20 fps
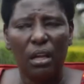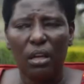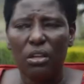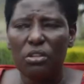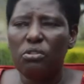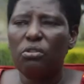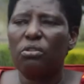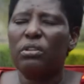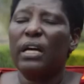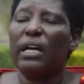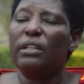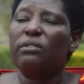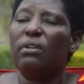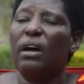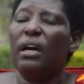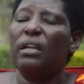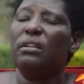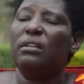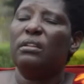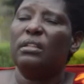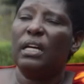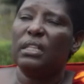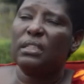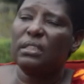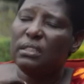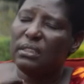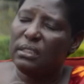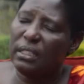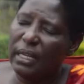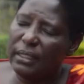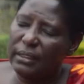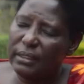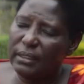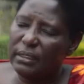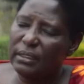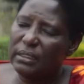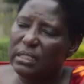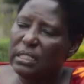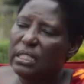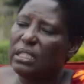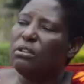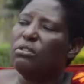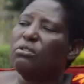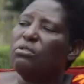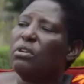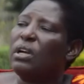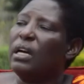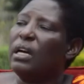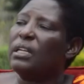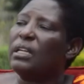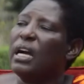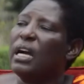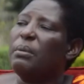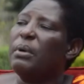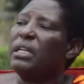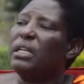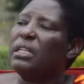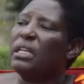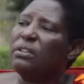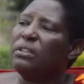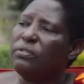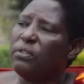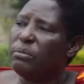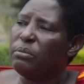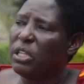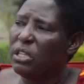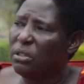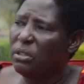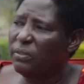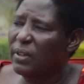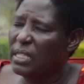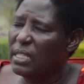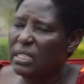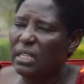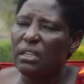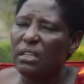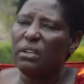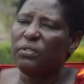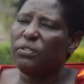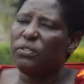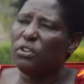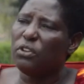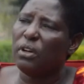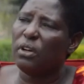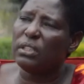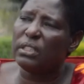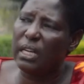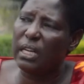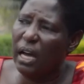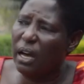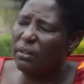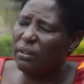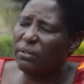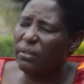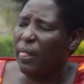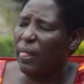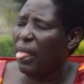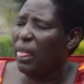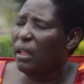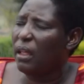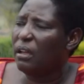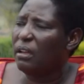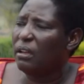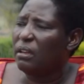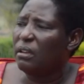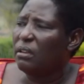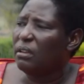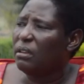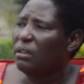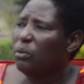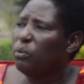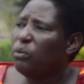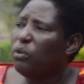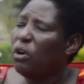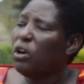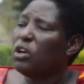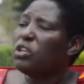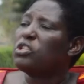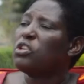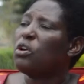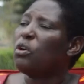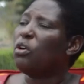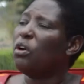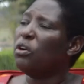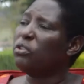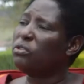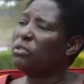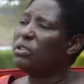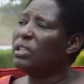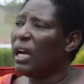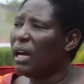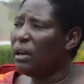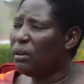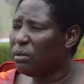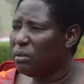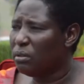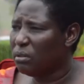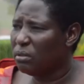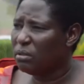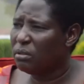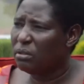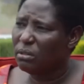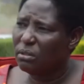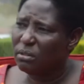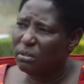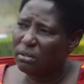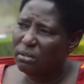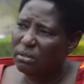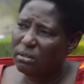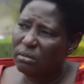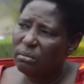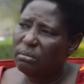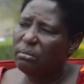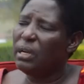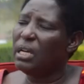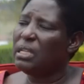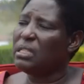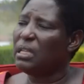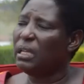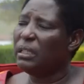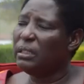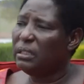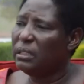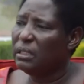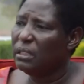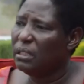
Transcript: So that one, that is skill you can come and get from the university. If you don't have, we also go to NARO, Mbazadi.